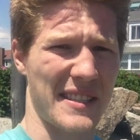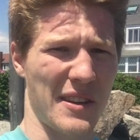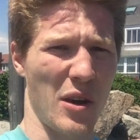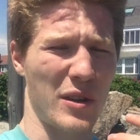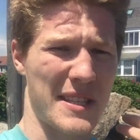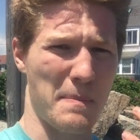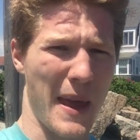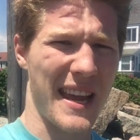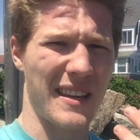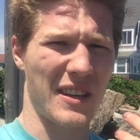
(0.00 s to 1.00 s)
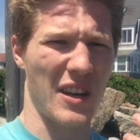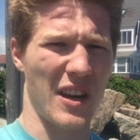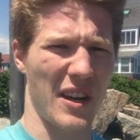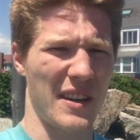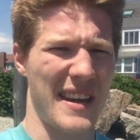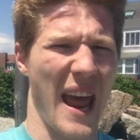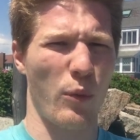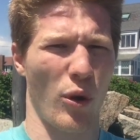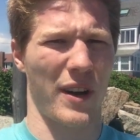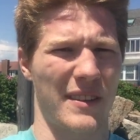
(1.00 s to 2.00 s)
You know, let's make a
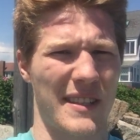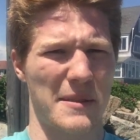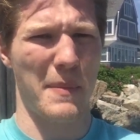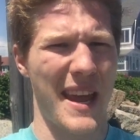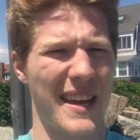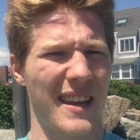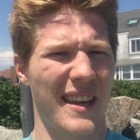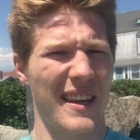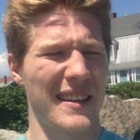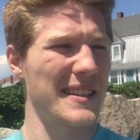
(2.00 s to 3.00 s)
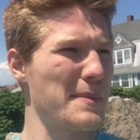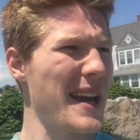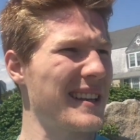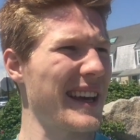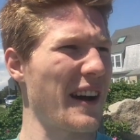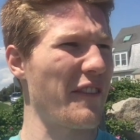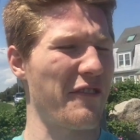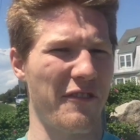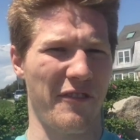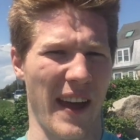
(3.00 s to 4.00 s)
network, and let's make like a
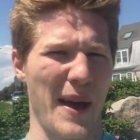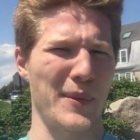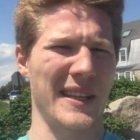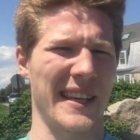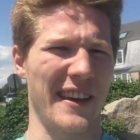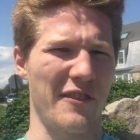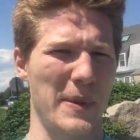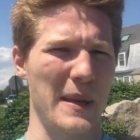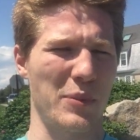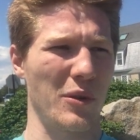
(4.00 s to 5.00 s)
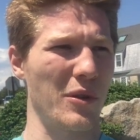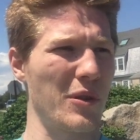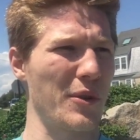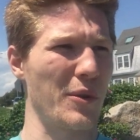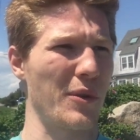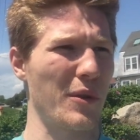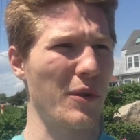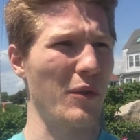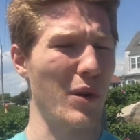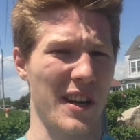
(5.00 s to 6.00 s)
family of people who
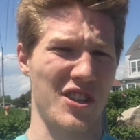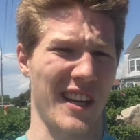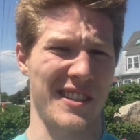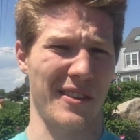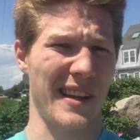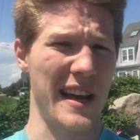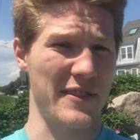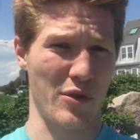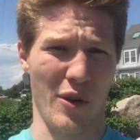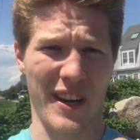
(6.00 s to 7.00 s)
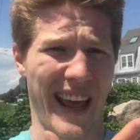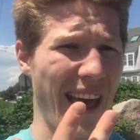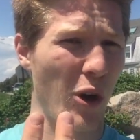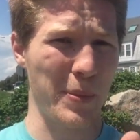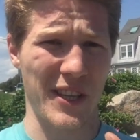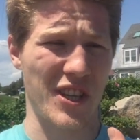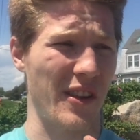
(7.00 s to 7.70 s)
want to change their lives and who are gonna help each